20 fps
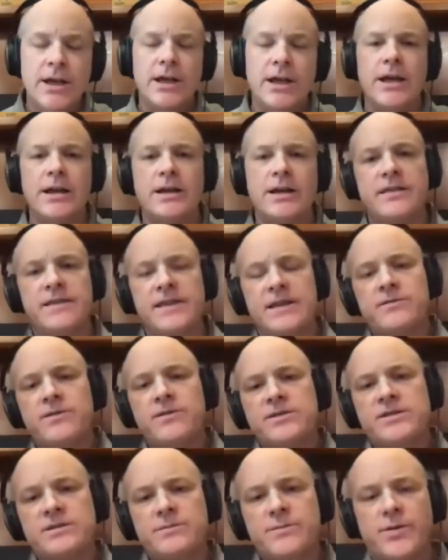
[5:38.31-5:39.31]
and I think
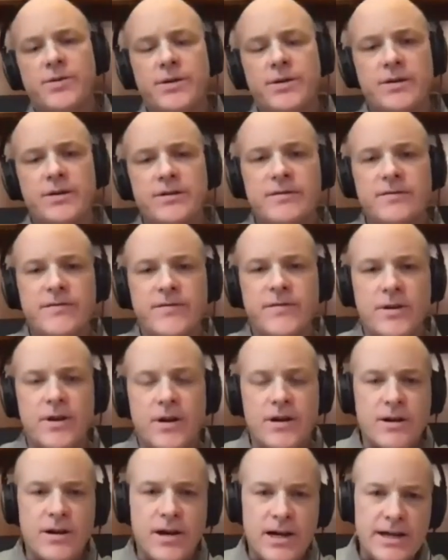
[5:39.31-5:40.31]
what's important for
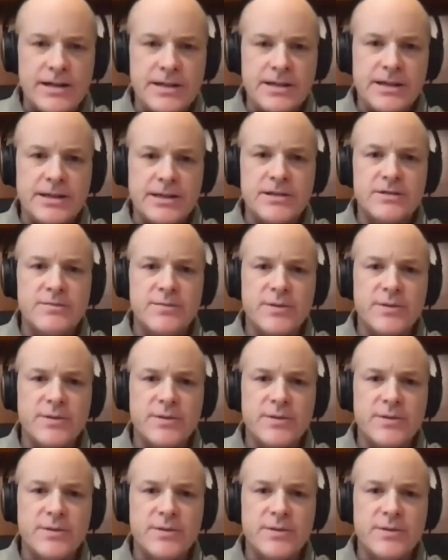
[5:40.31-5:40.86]
our audience,